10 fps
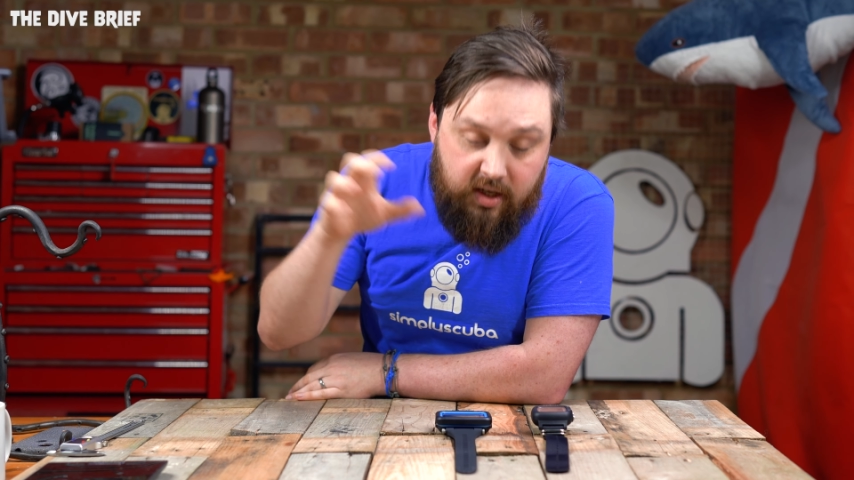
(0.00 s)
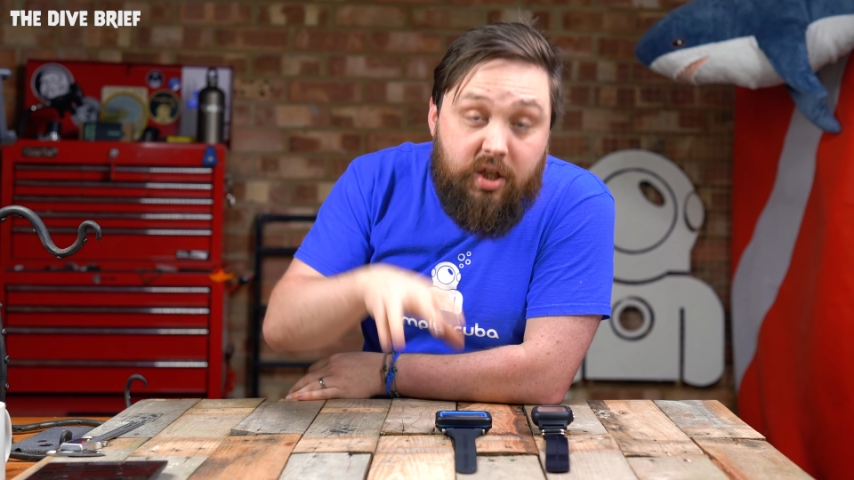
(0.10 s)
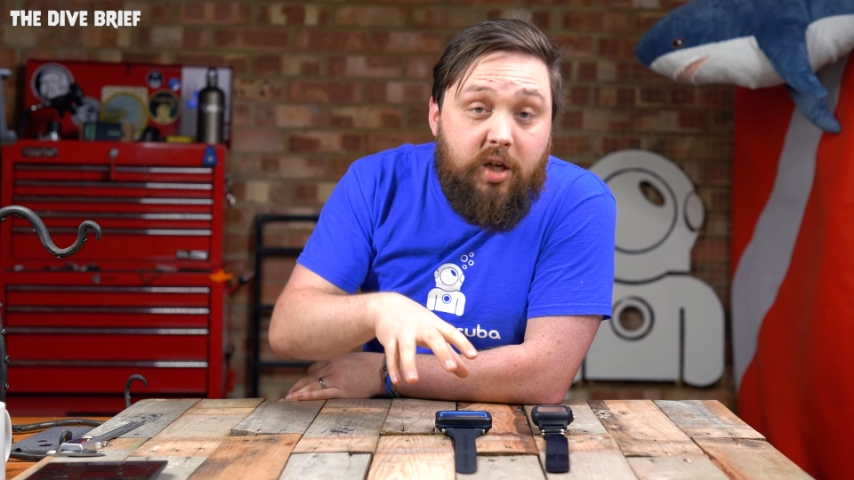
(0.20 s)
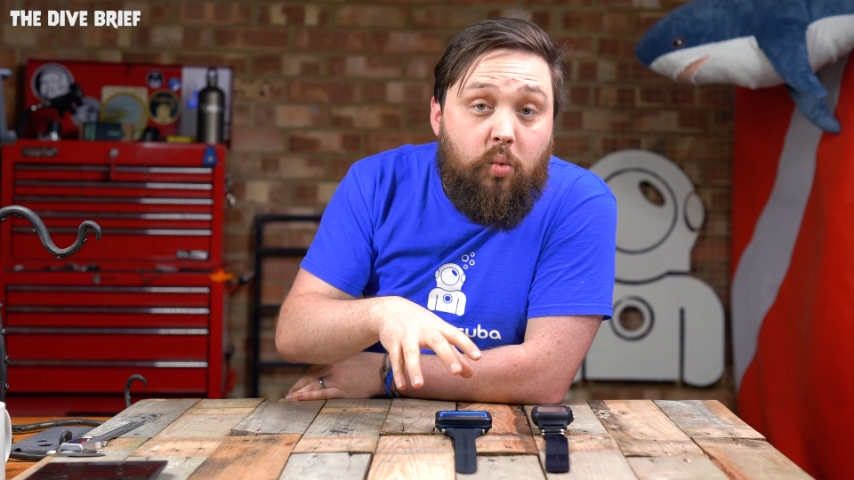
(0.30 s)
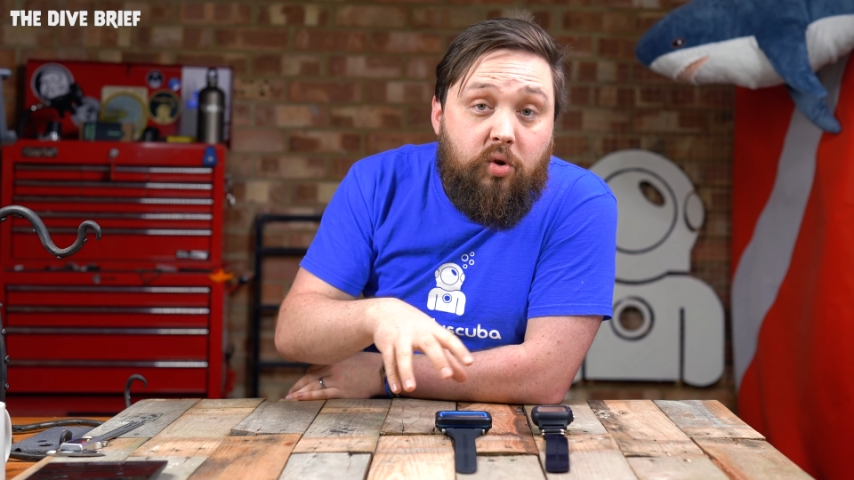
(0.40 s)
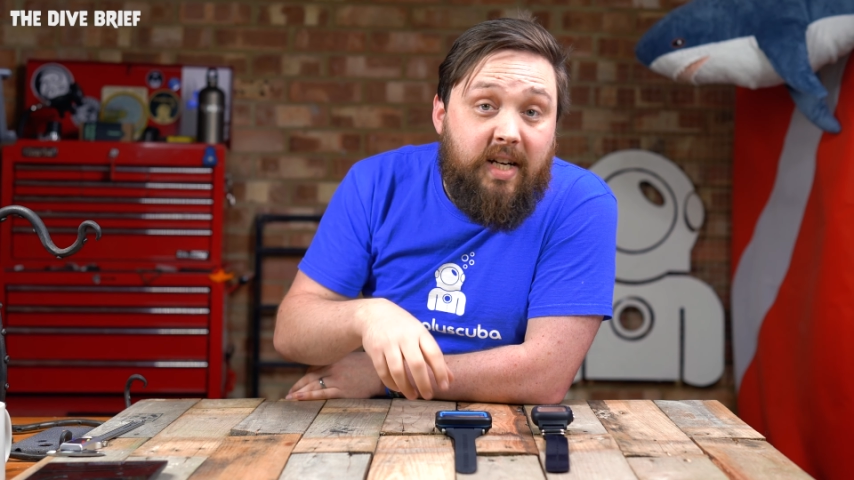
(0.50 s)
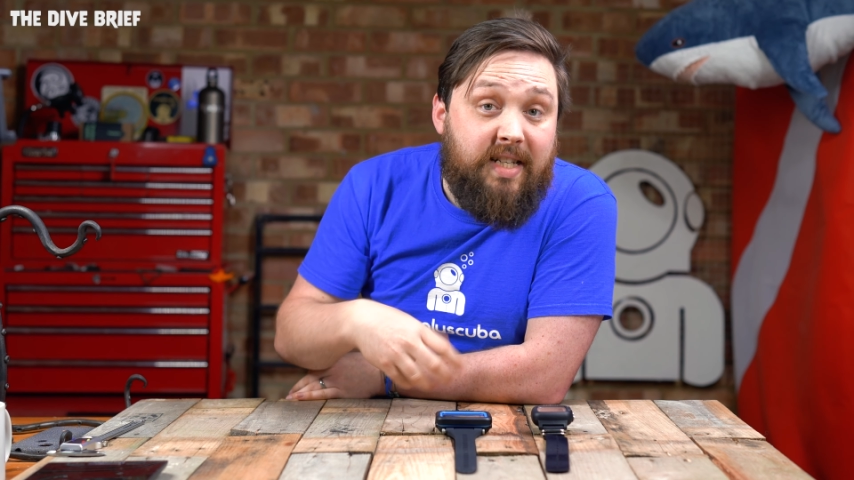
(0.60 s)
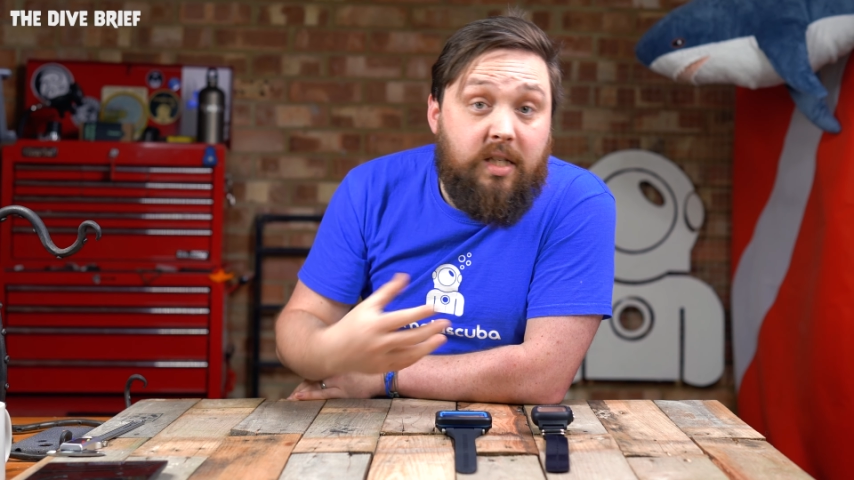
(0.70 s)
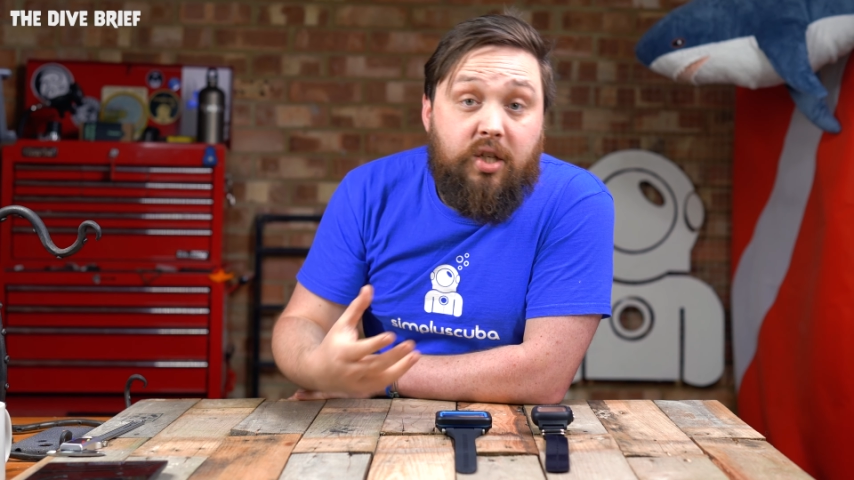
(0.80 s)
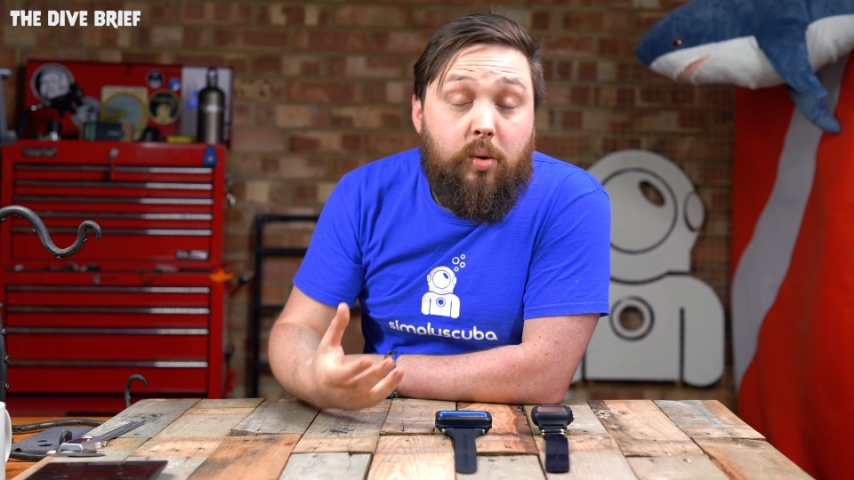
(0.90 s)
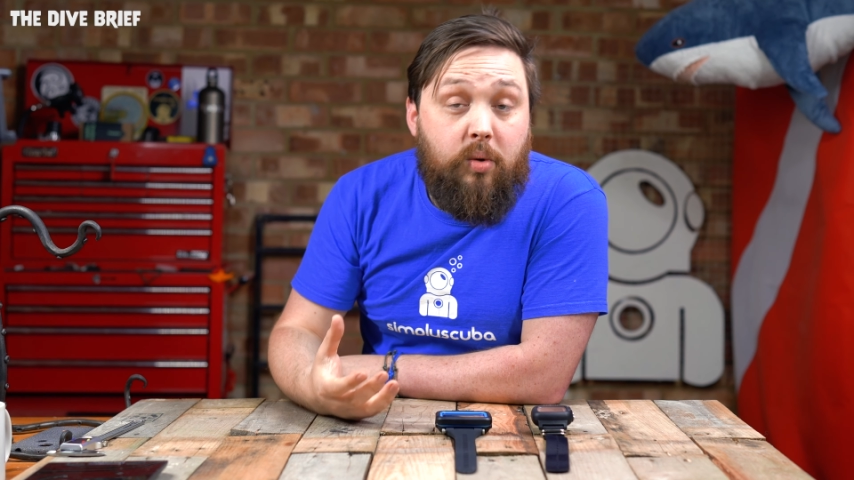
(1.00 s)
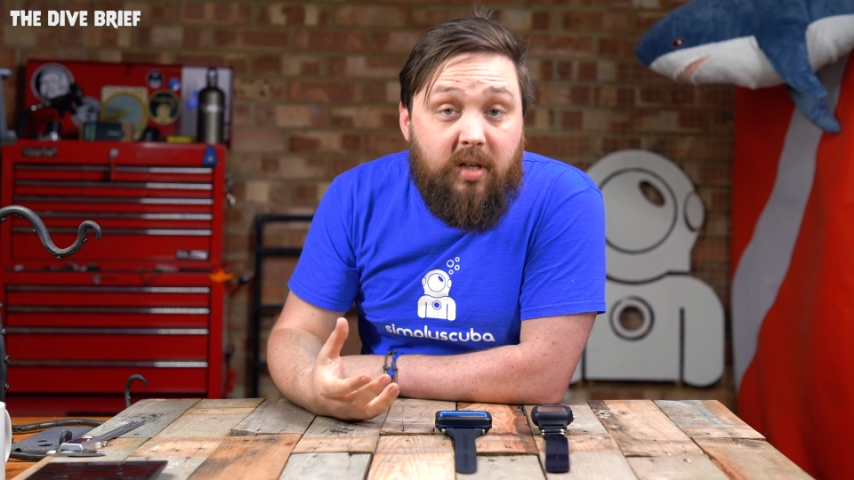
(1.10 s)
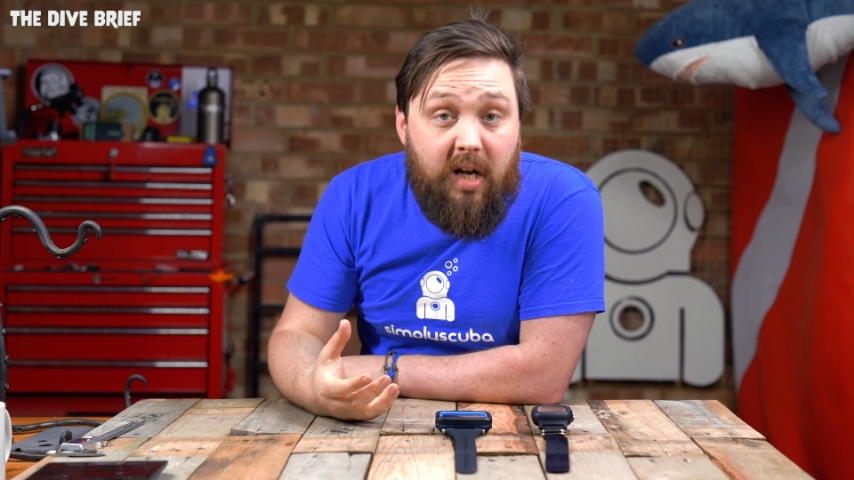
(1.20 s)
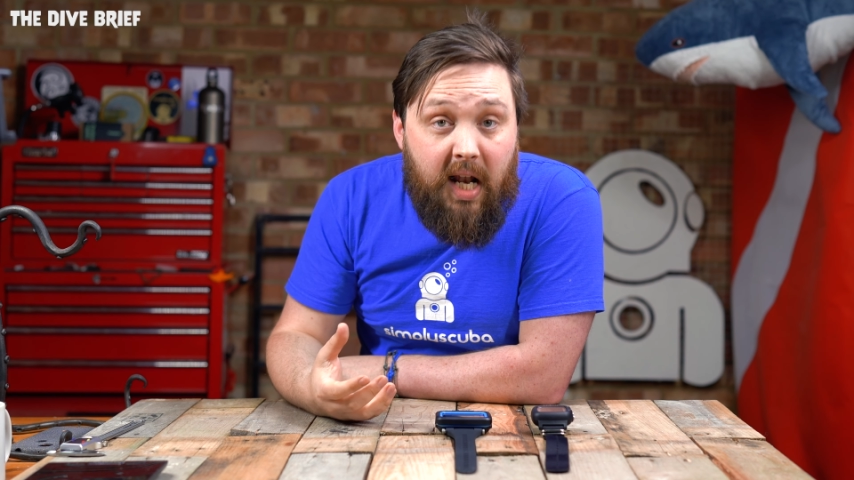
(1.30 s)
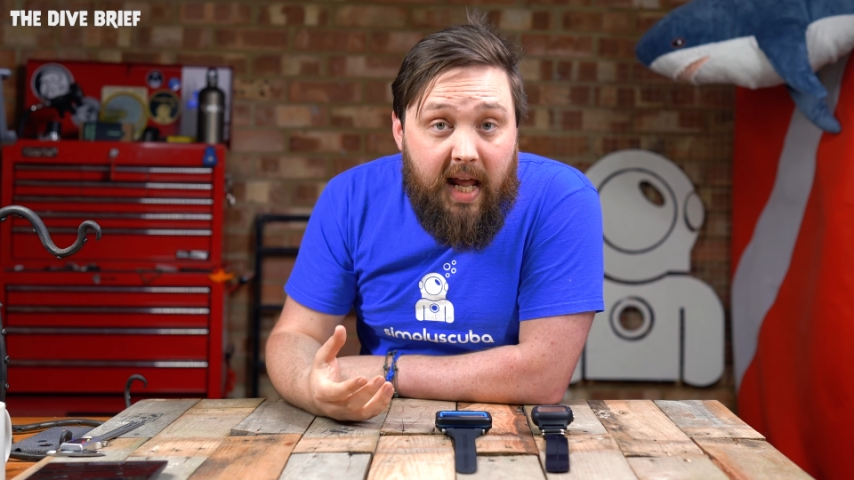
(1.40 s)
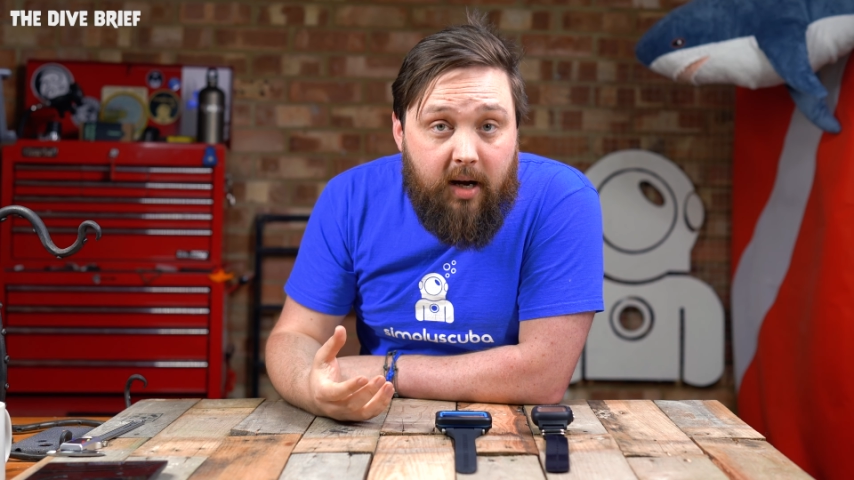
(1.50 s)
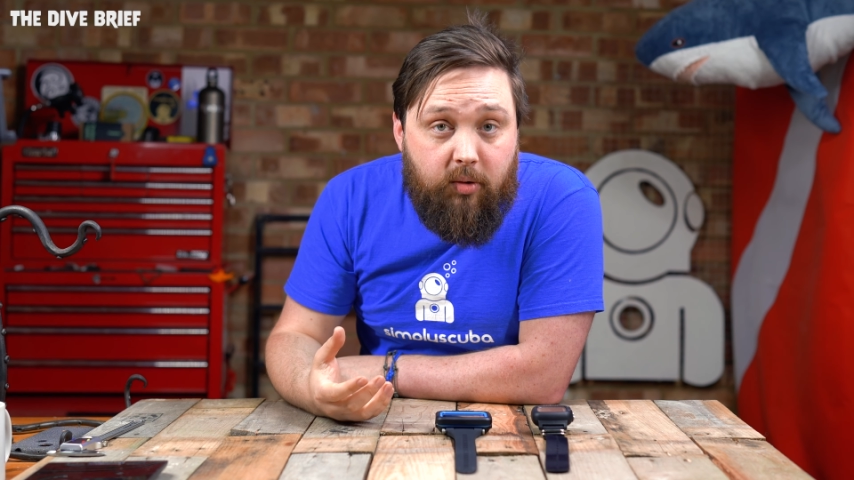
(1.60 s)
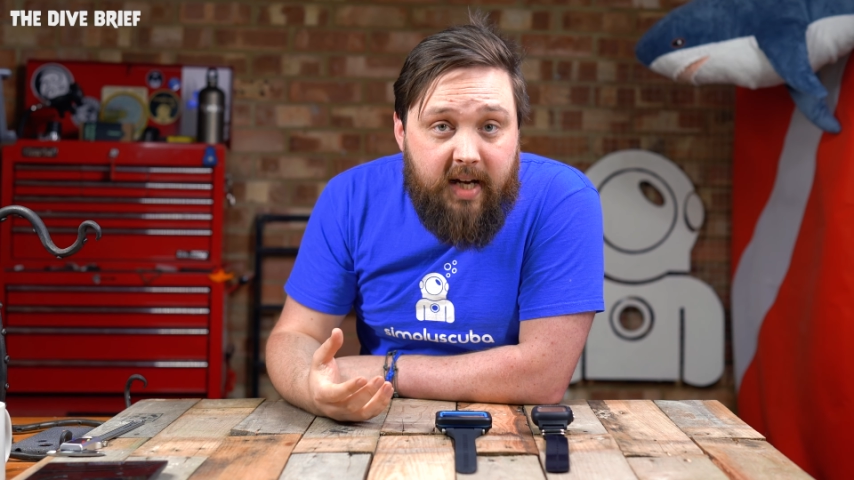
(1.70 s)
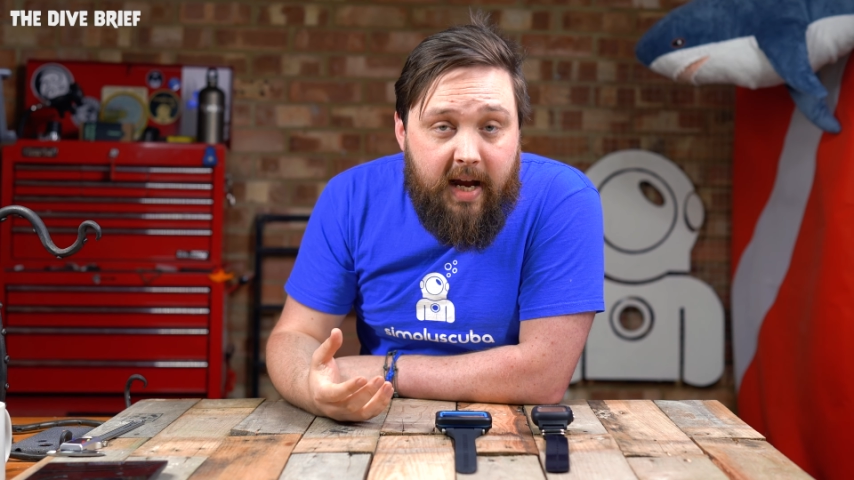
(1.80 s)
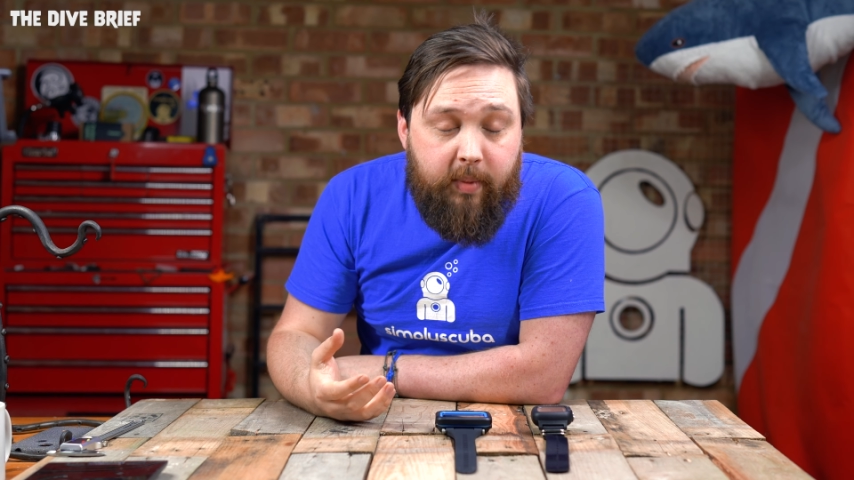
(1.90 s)
Shearwater has the Shearwater
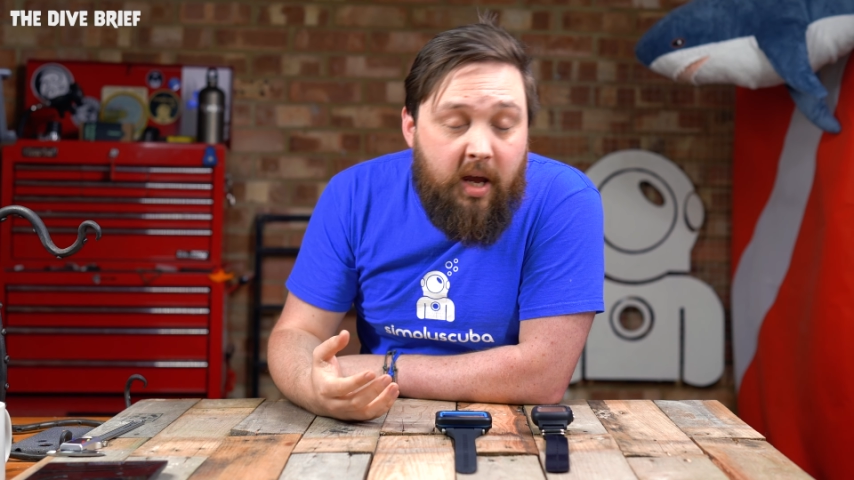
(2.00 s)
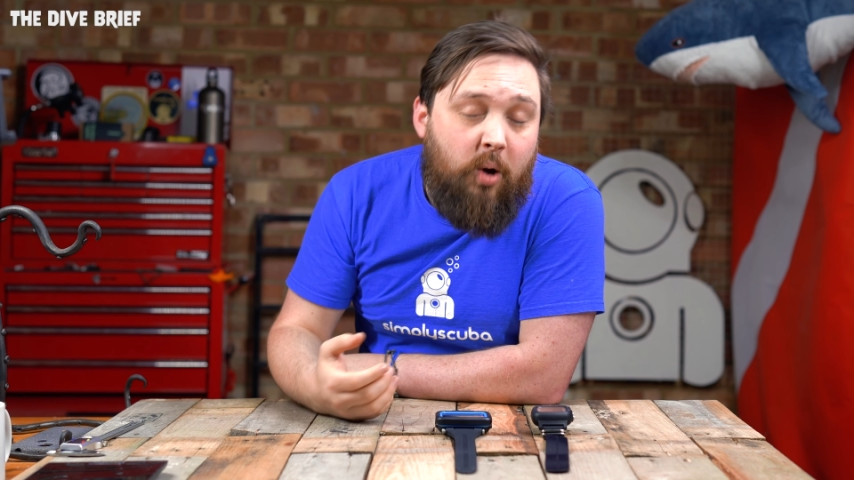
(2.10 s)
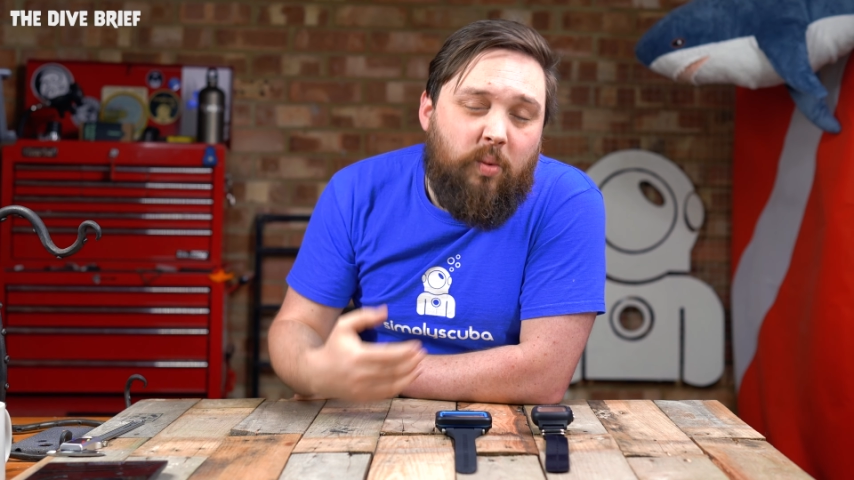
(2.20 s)
Cloud app,